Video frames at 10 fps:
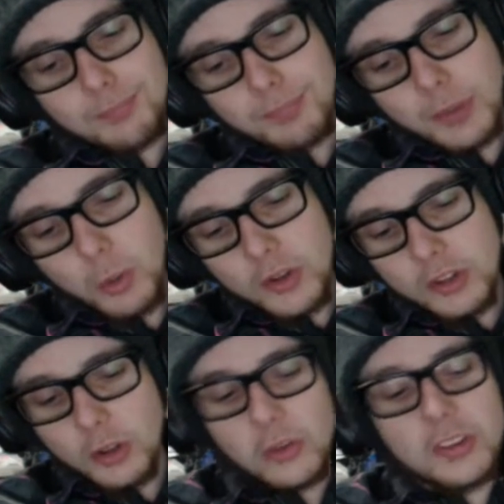weren't
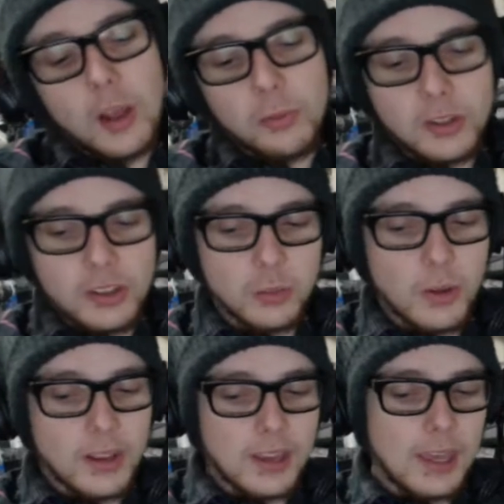so selfless
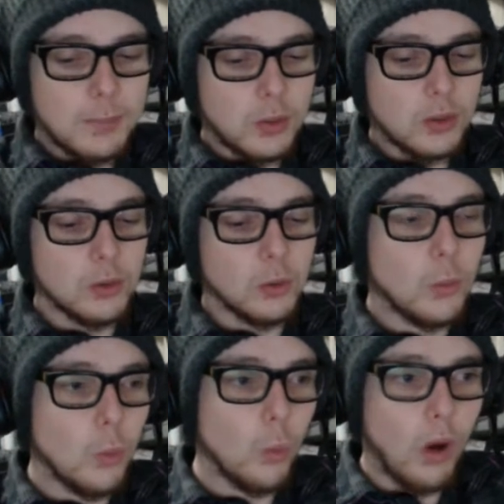when it came to
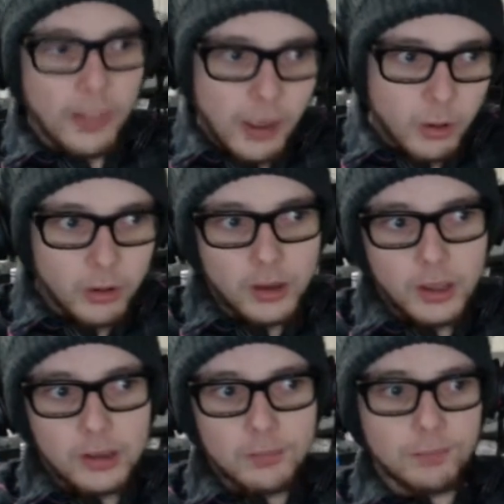why they were
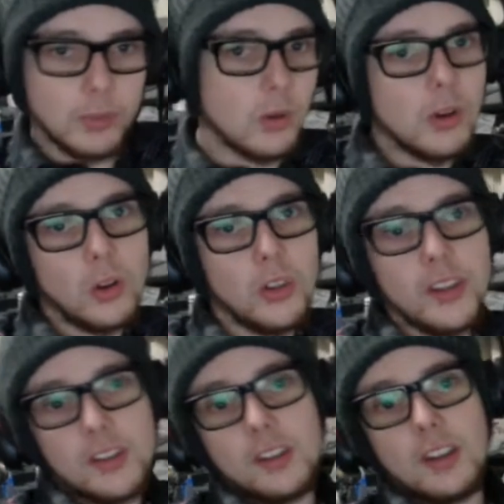doing all
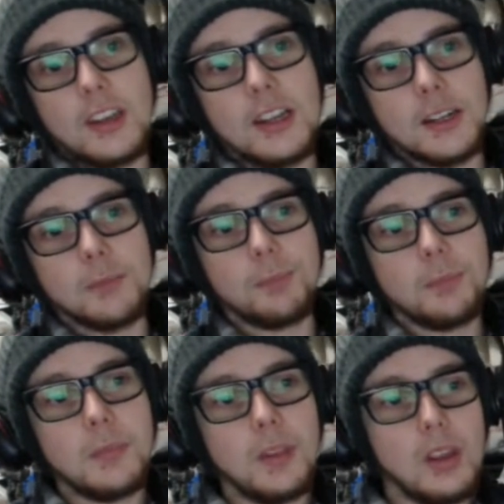this.
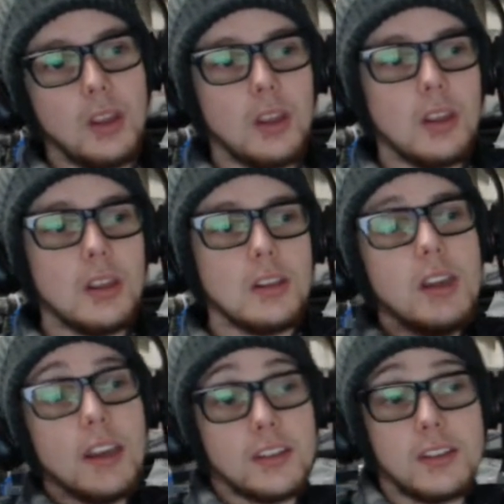
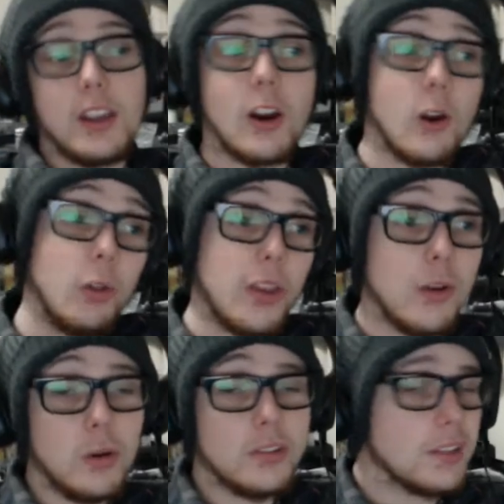Yes, their whole
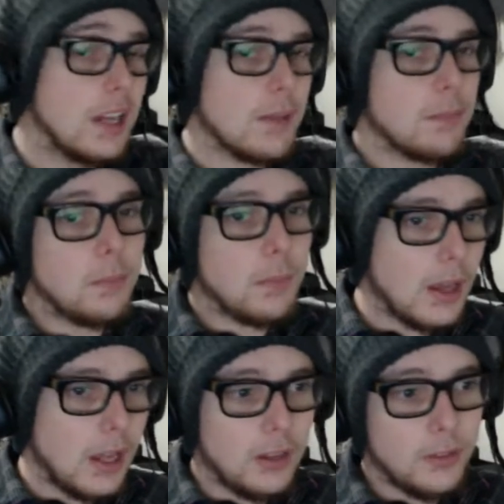thing was to keep
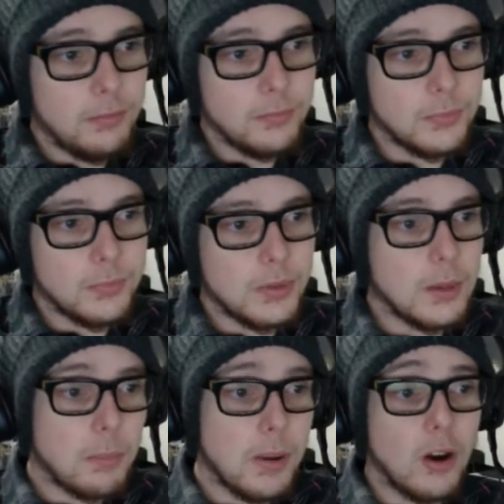the
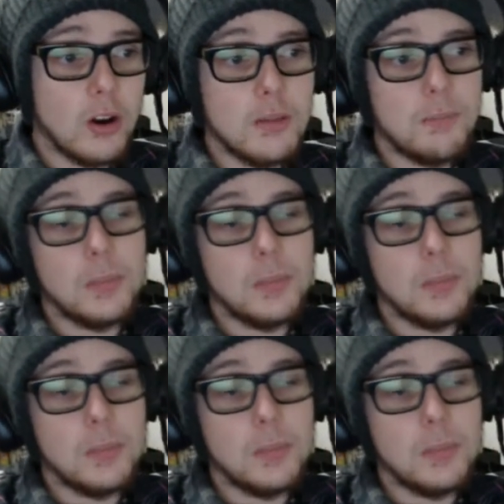Imperium,